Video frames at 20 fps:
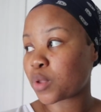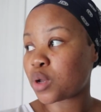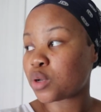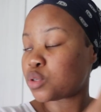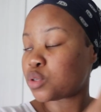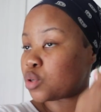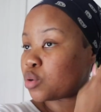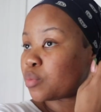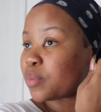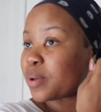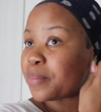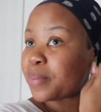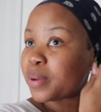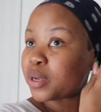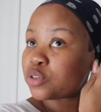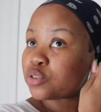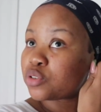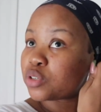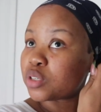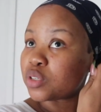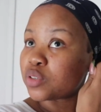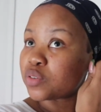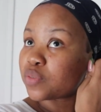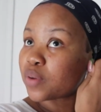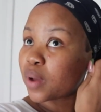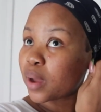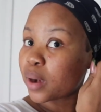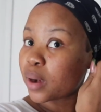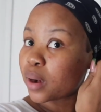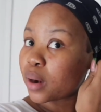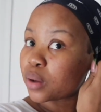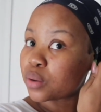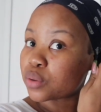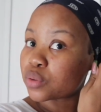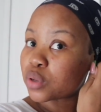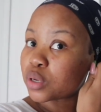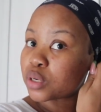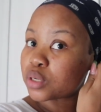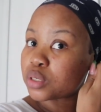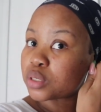So my battery is fine now,
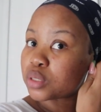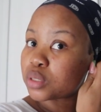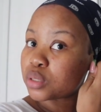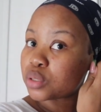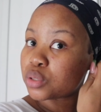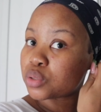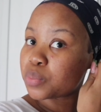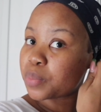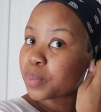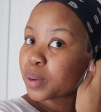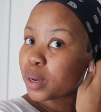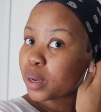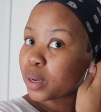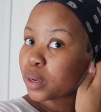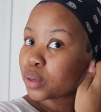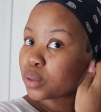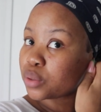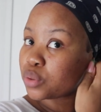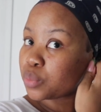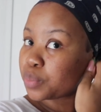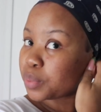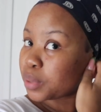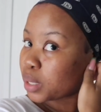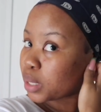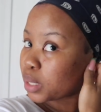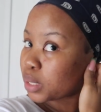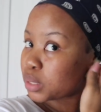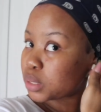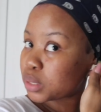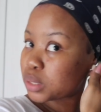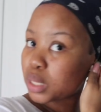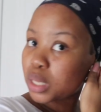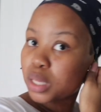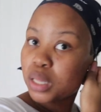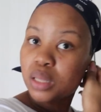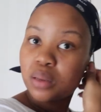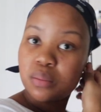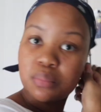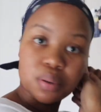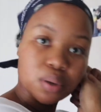so I just need to buy UPS
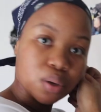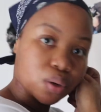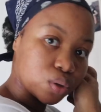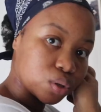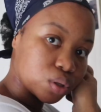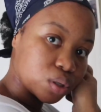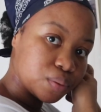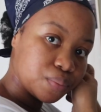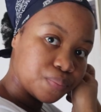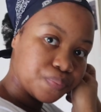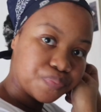and then be good.